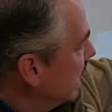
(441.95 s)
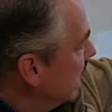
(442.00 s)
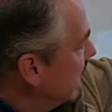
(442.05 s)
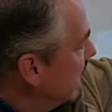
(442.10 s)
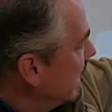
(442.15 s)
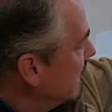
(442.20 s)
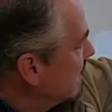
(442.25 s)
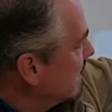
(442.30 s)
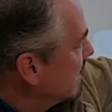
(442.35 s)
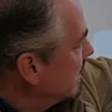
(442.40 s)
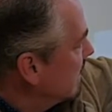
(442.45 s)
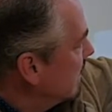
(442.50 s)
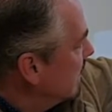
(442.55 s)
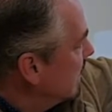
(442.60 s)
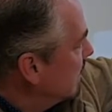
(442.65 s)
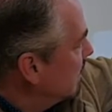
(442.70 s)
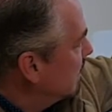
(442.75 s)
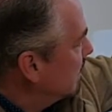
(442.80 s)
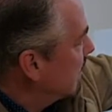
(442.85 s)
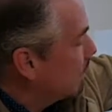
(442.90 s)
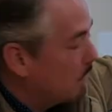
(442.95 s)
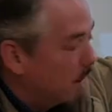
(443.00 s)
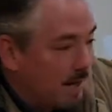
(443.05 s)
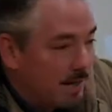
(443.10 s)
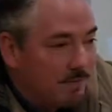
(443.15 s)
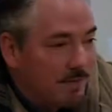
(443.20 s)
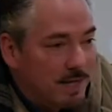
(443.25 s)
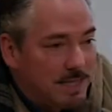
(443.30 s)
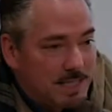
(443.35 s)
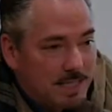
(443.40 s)
and uh, my
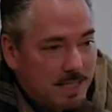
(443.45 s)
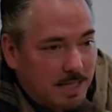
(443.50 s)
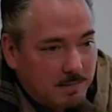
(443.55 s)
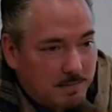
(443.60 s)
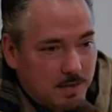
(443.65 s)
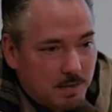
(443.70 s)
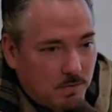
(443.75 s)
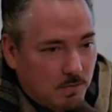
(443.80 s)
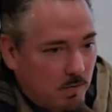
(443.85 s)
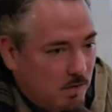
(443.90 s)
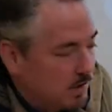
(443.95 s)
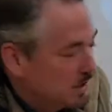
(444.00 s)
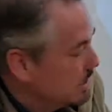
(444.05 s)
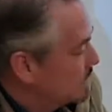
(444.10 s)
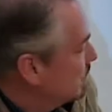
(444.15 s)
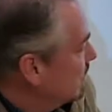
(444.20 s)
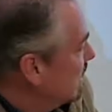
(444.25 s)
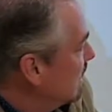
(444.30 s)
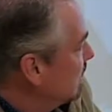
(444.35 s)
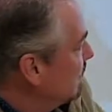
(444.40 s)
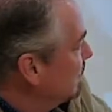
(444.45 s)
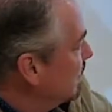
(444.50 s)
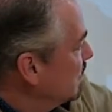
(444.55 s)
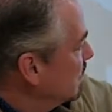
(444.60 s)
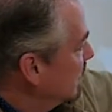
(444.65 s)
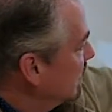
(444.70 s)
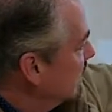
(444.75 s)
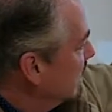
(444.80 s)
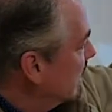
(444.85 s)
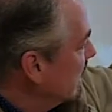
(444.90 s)
wife has an Emmy Award as well from
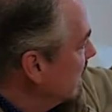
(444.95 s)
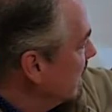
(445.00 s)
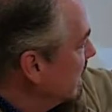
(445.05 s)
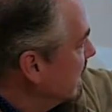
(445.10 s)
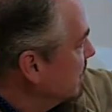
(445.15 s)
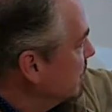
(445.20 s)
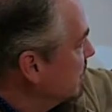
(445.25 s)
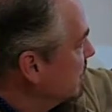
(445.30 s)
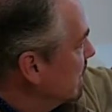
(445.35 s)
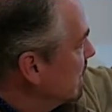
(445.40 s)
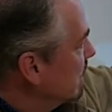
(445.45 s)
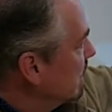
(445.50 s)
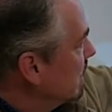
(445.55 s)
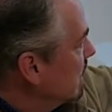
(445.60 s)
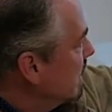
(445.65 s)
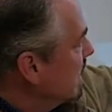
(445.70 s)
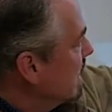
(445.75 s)
working on that show.